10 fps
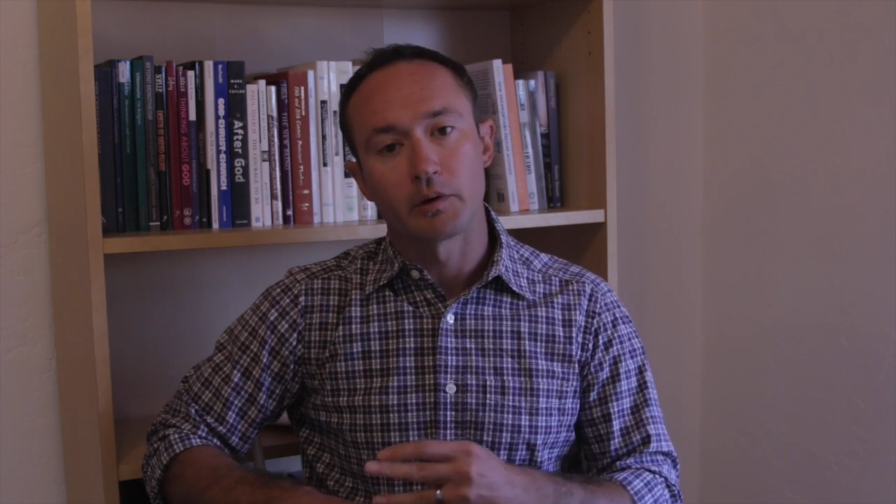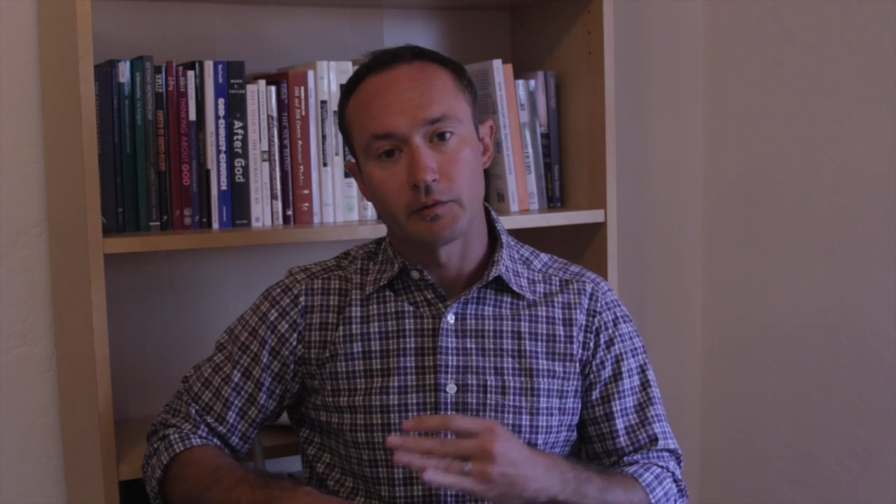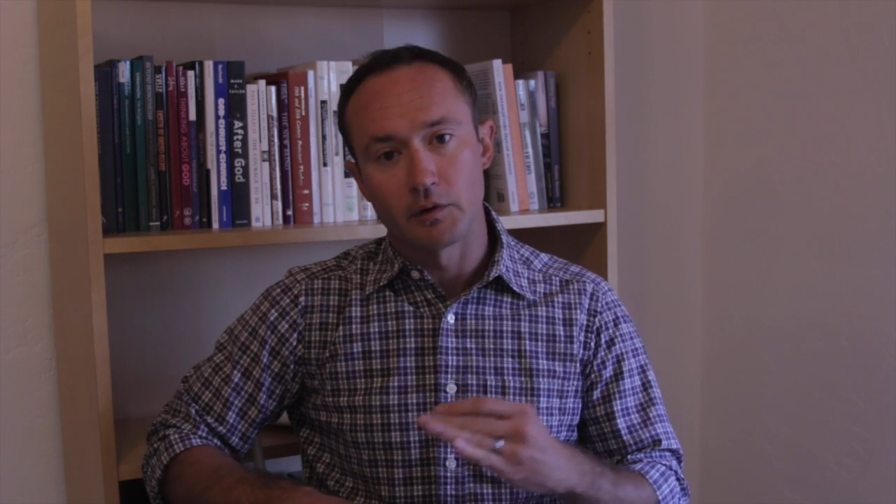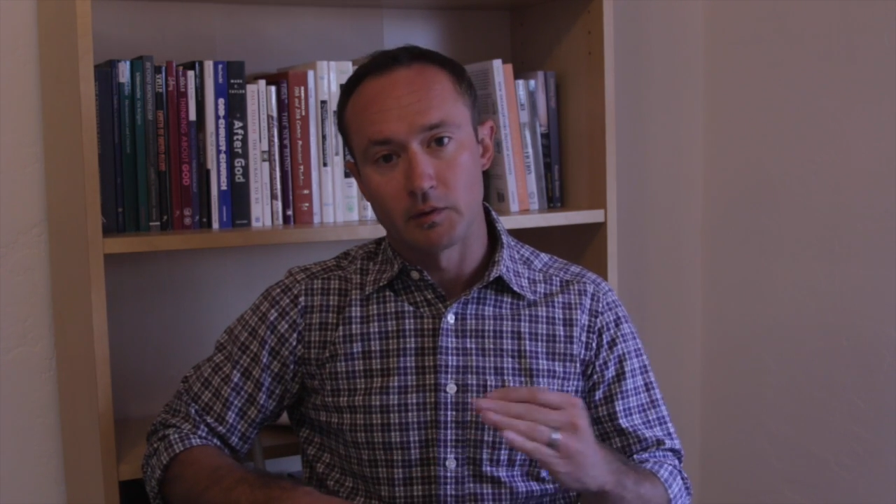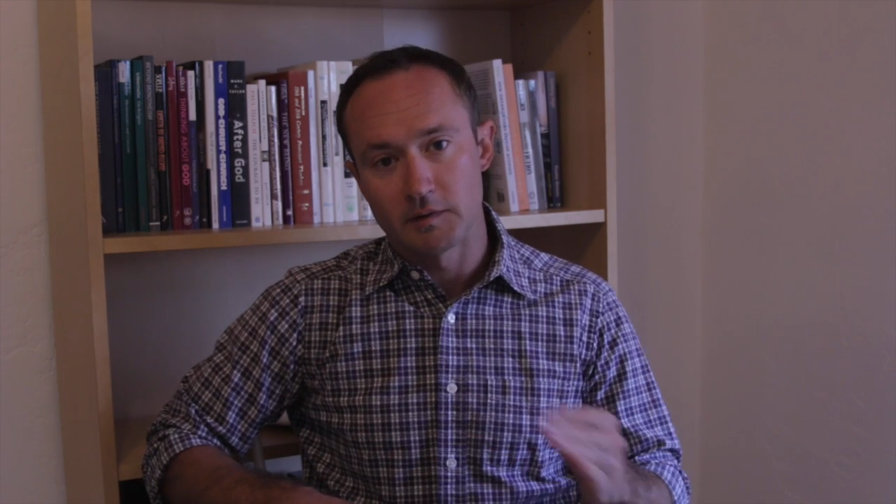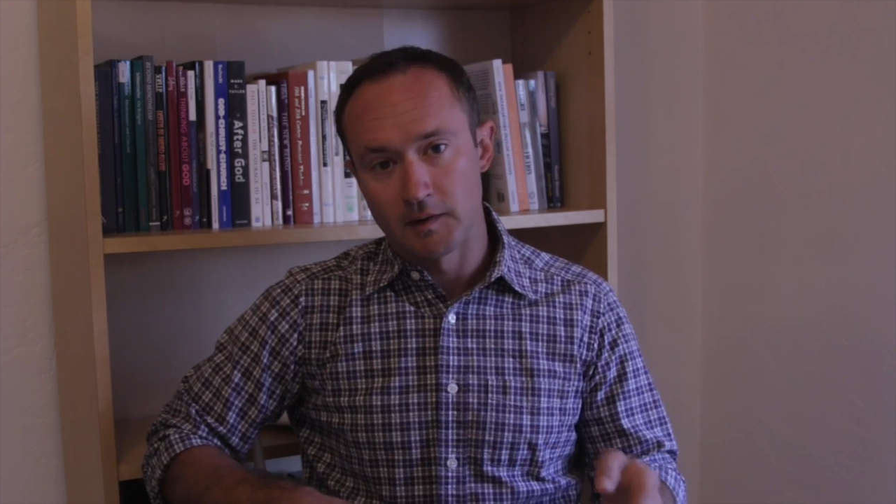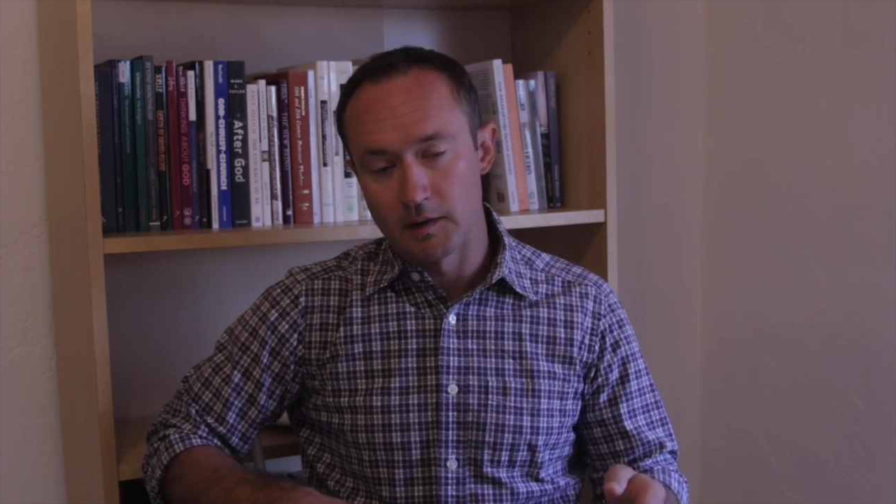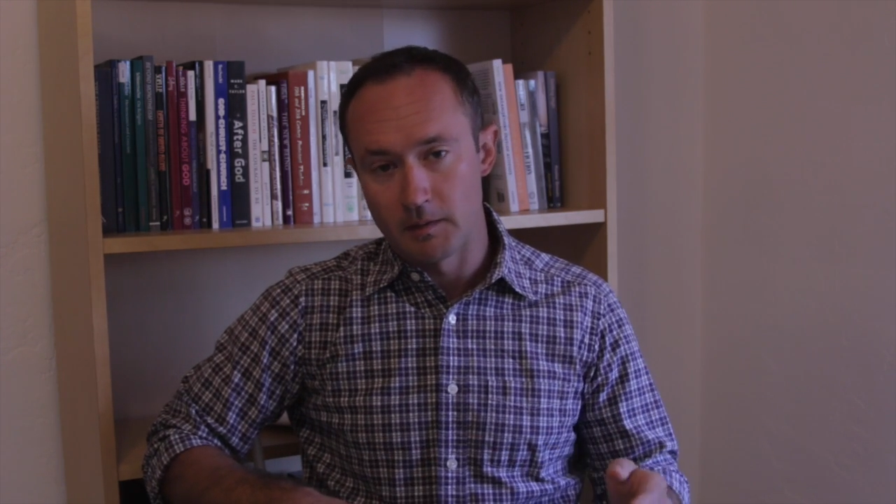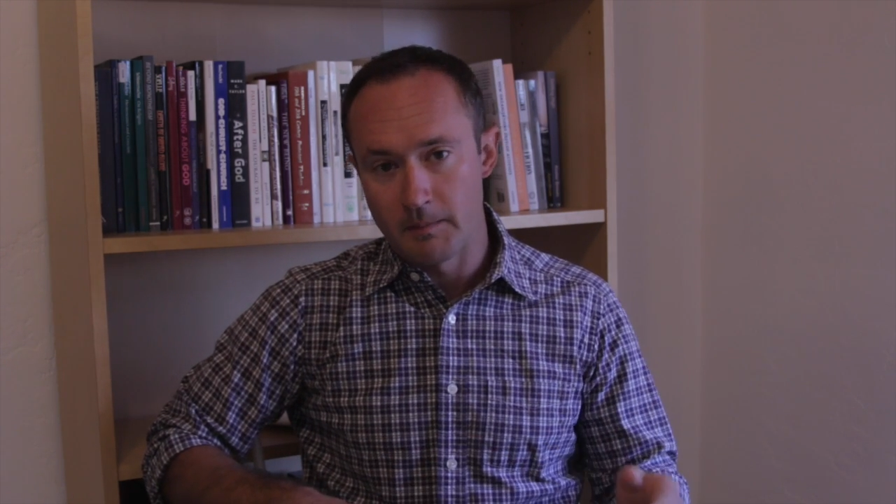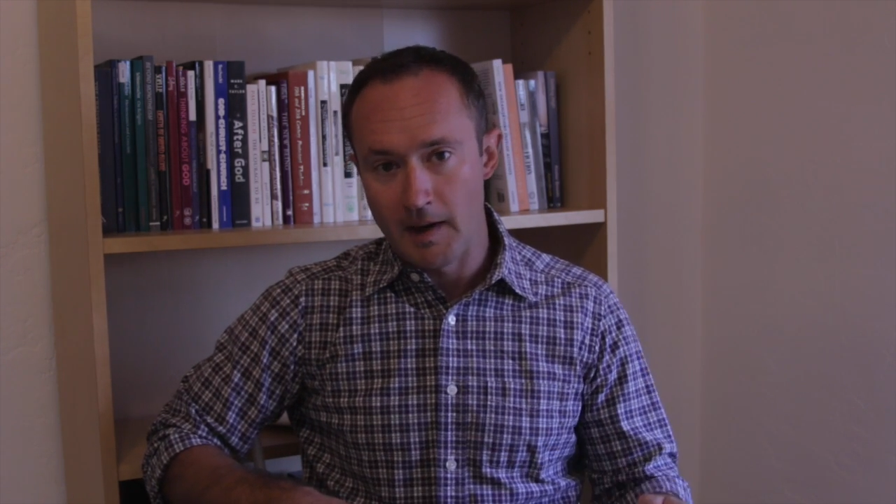if you
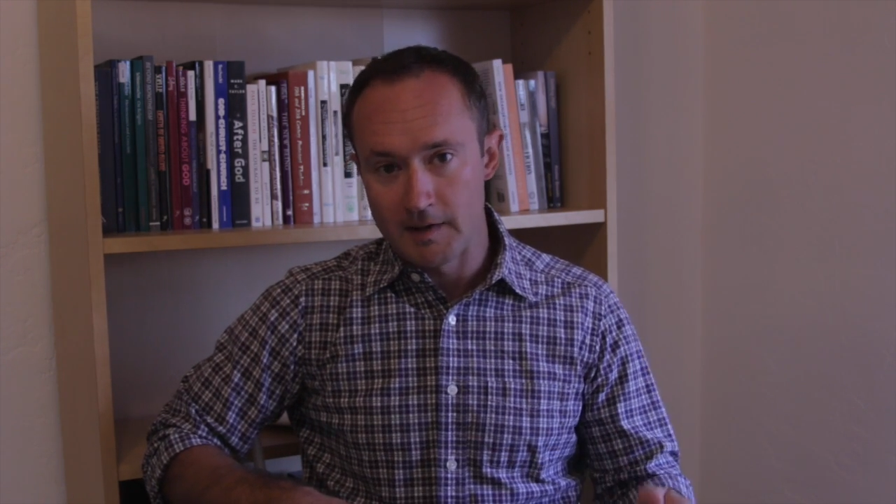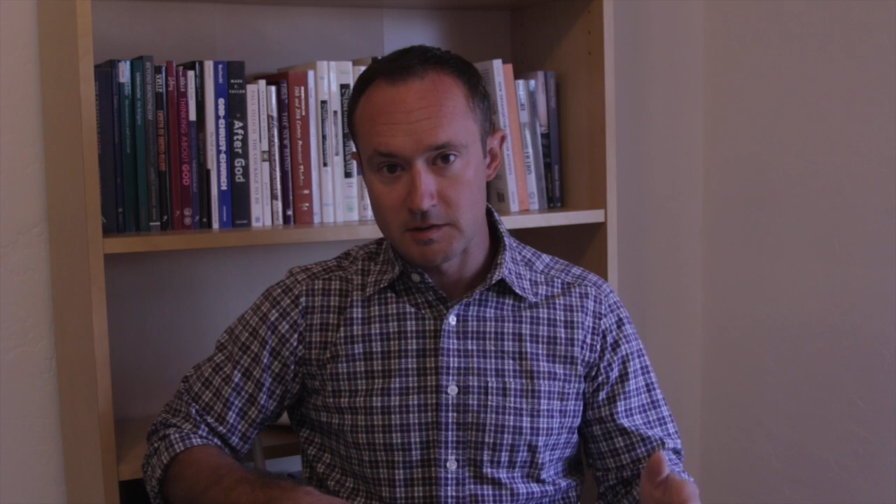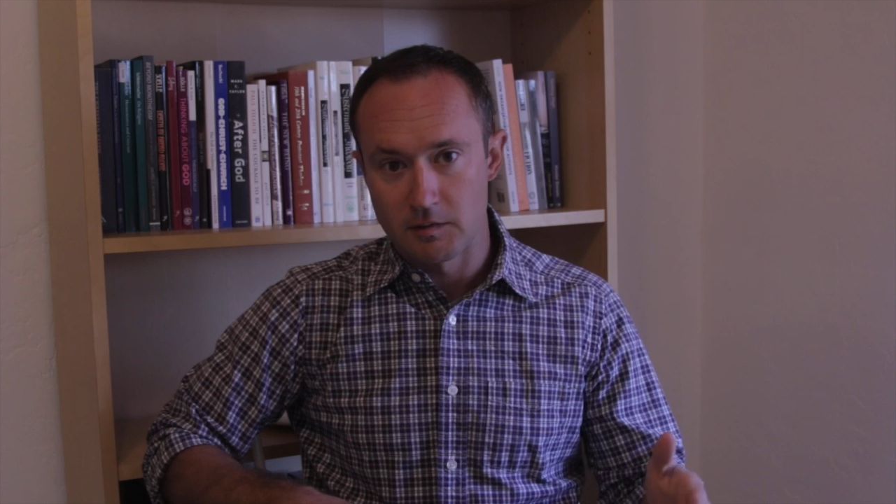attended a Mass